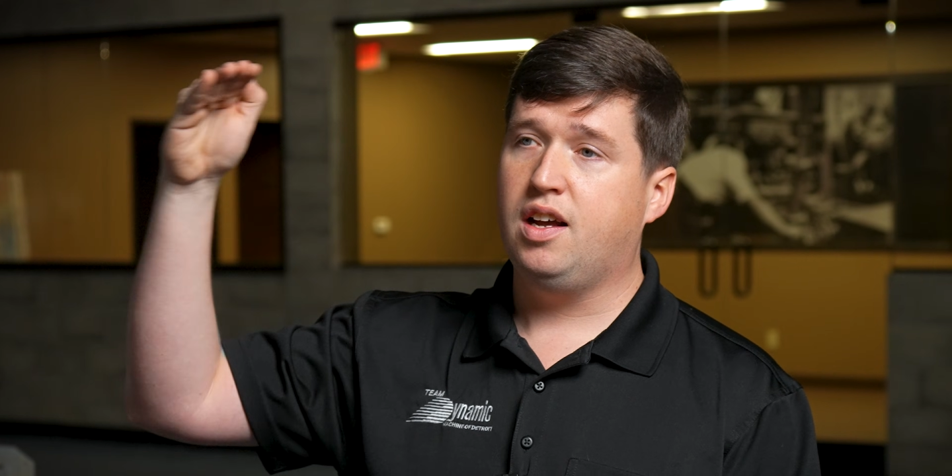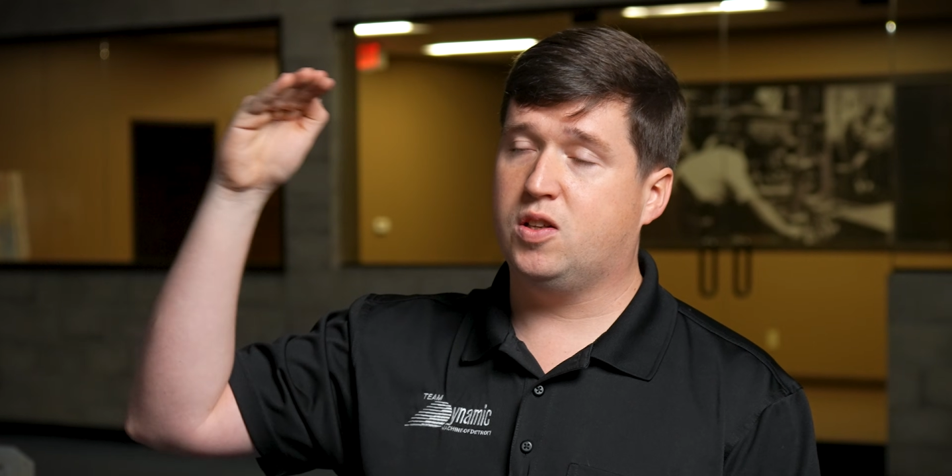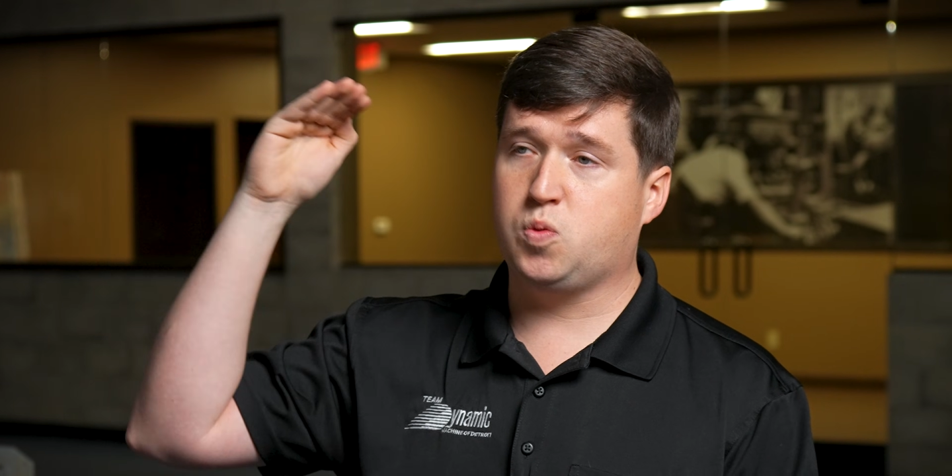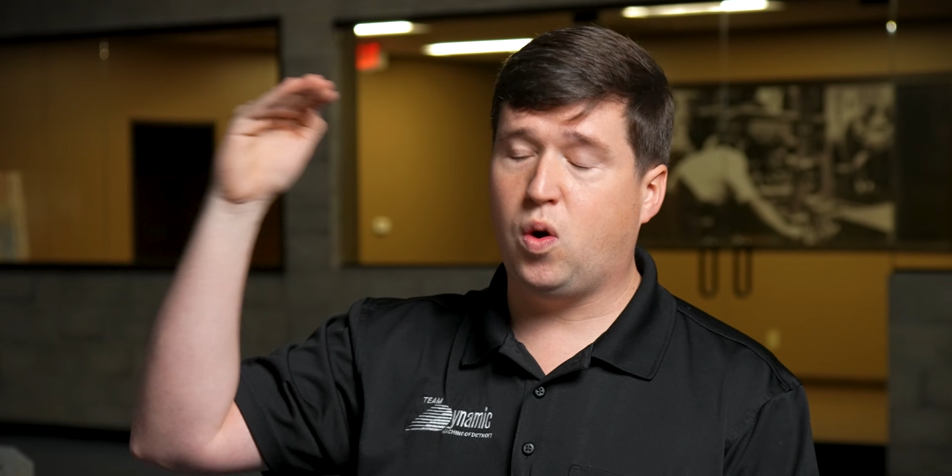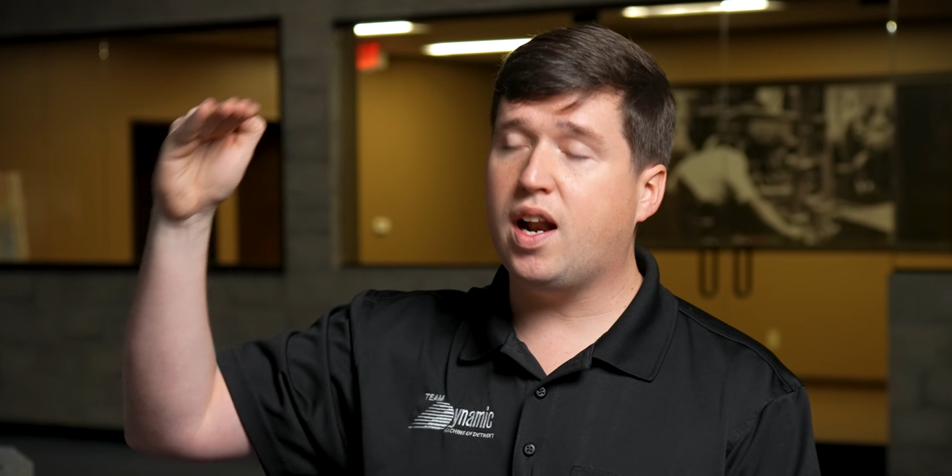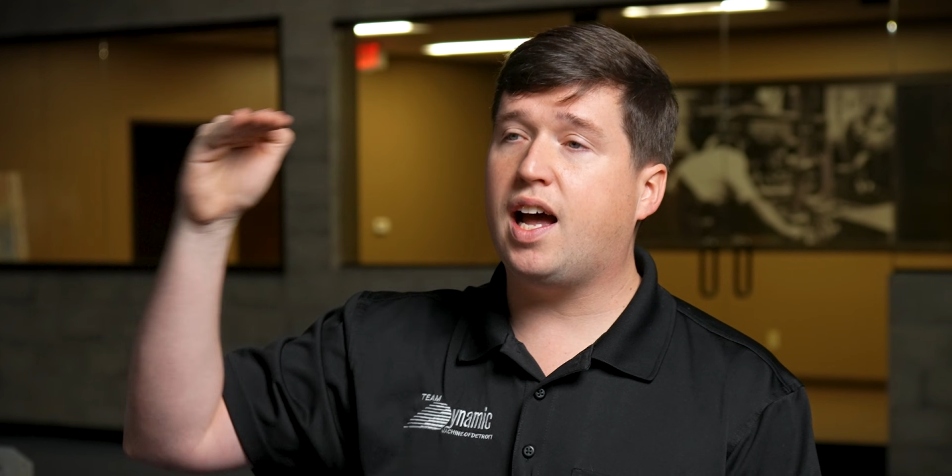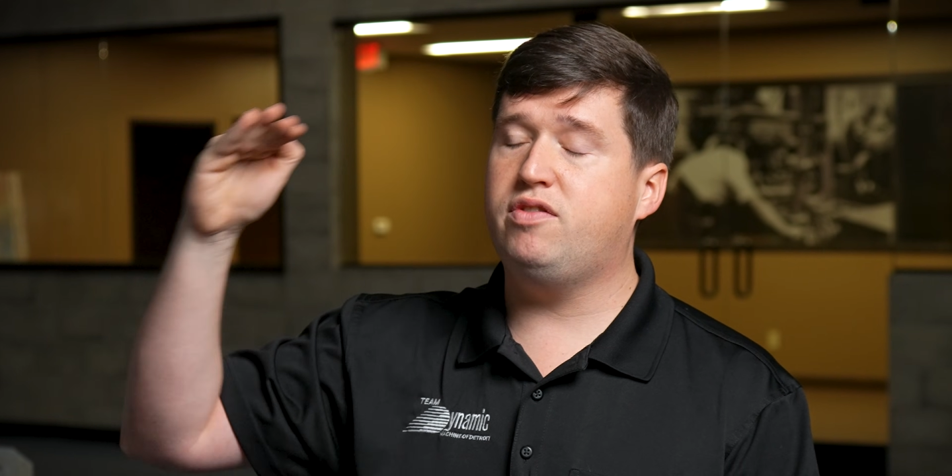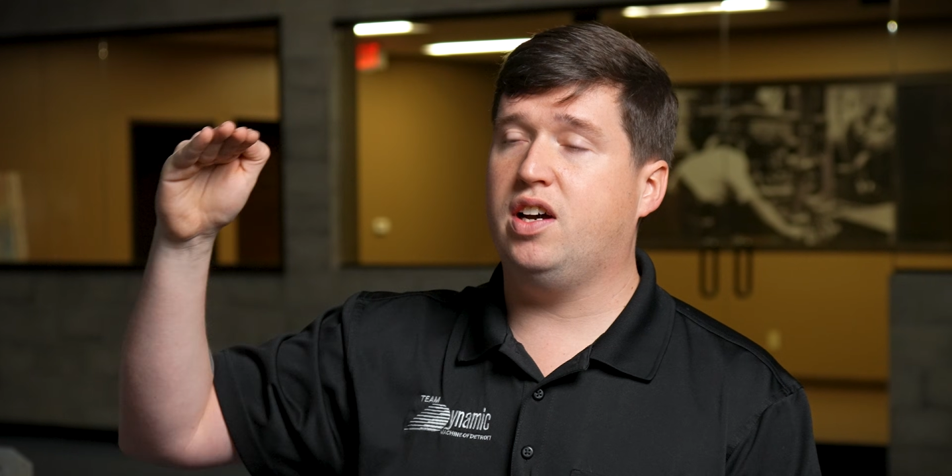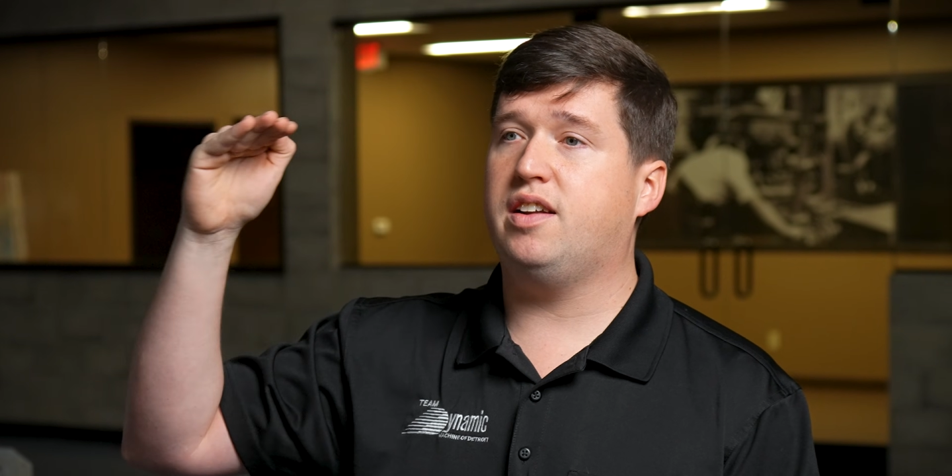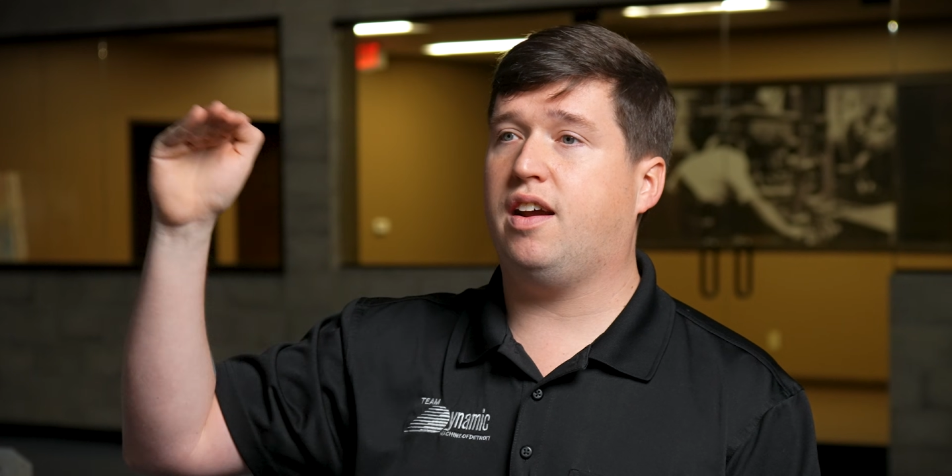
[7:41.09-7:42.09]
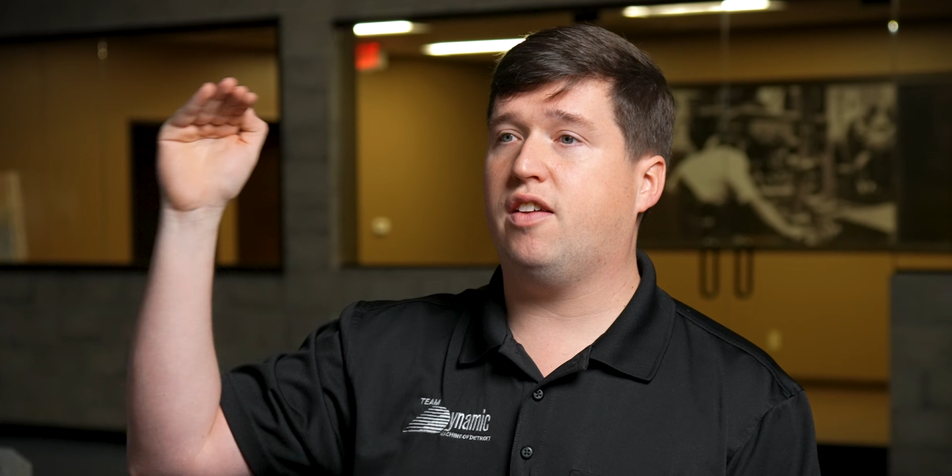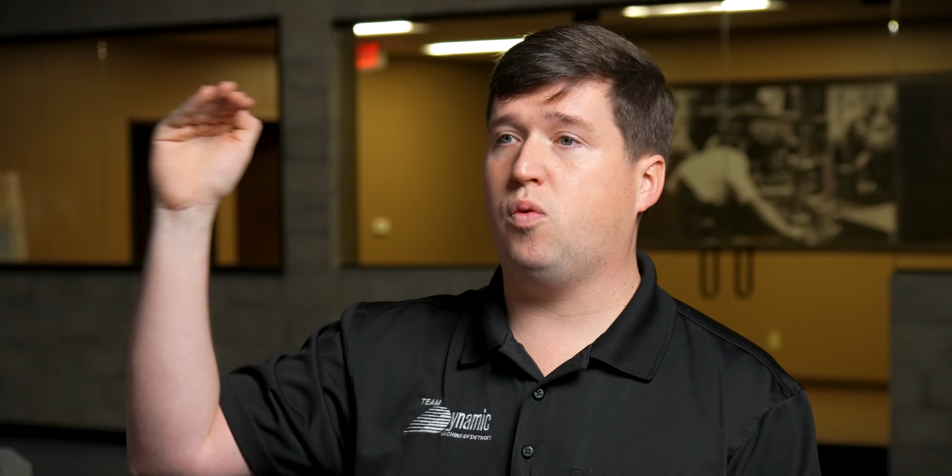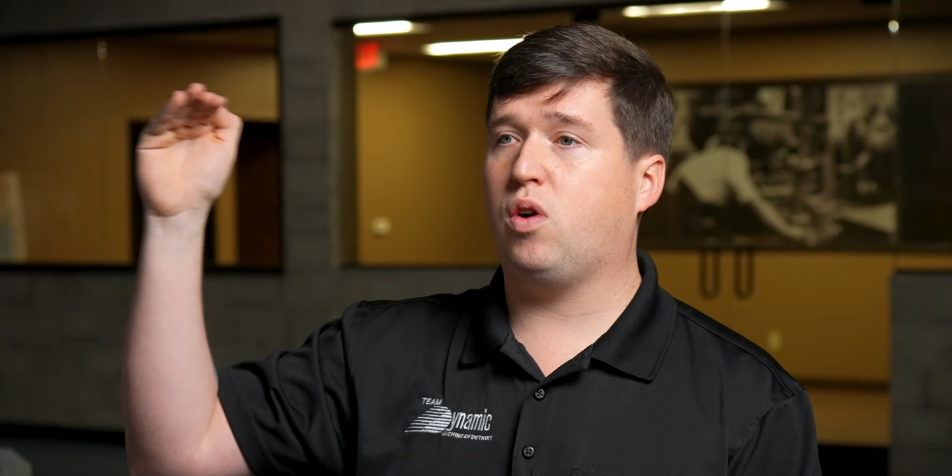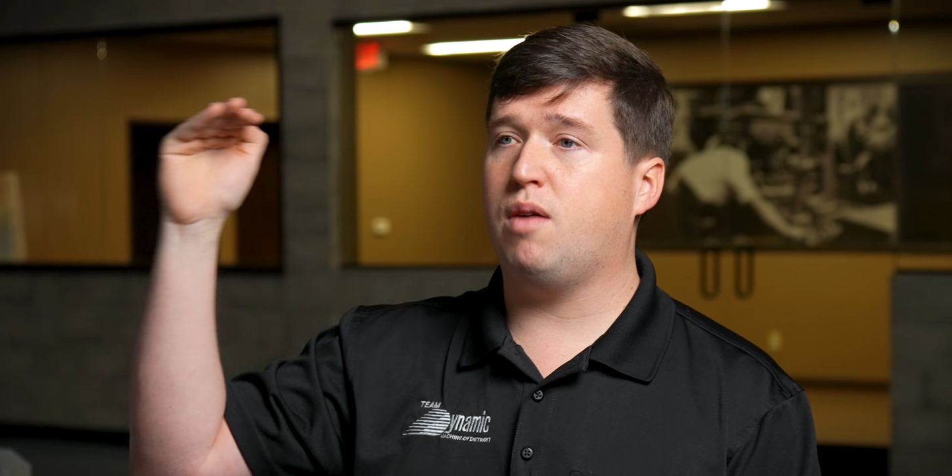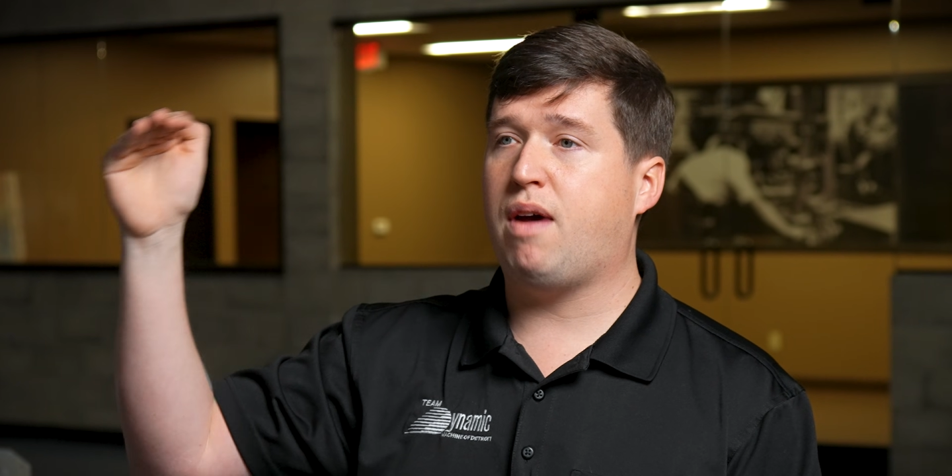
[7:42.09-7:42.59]
That's what I've done to get to
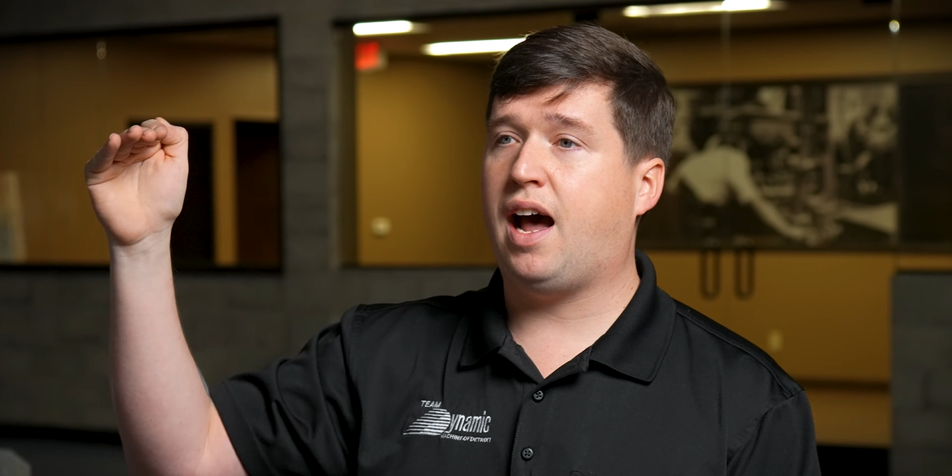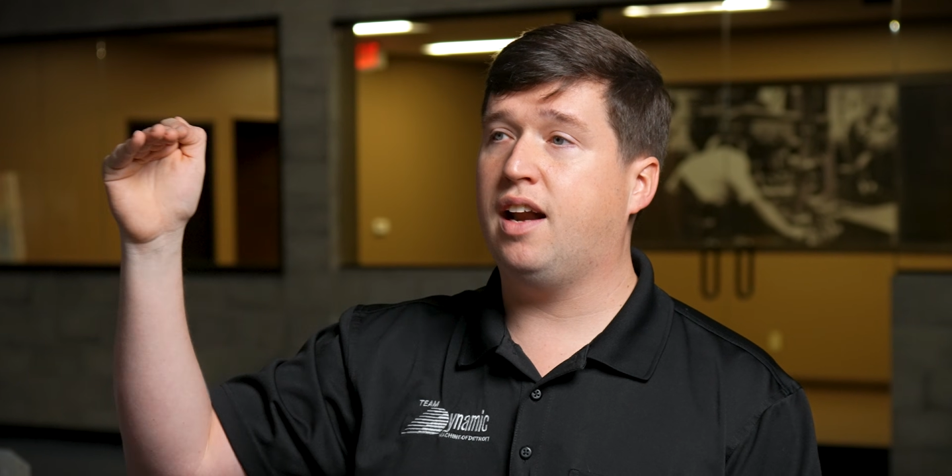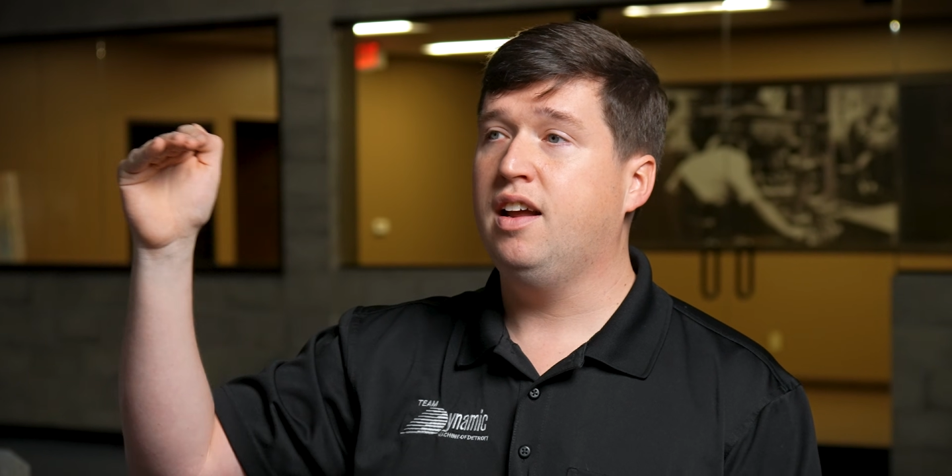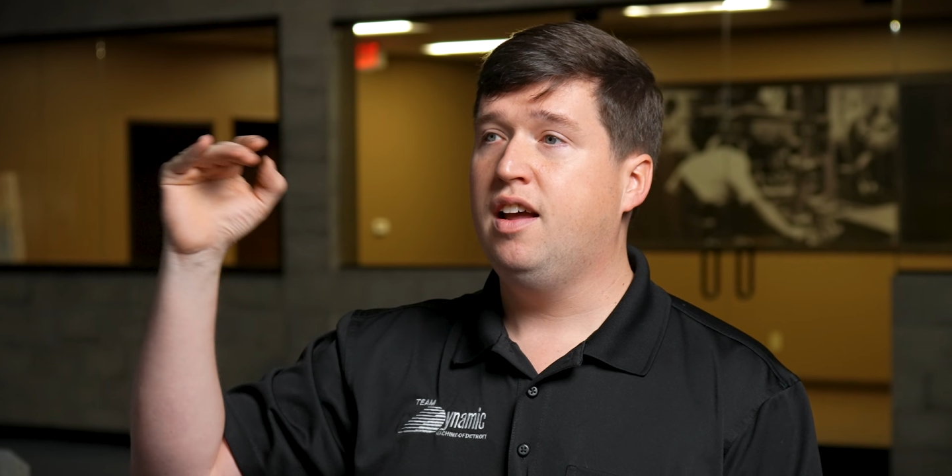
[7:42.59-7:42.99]
where I'm at.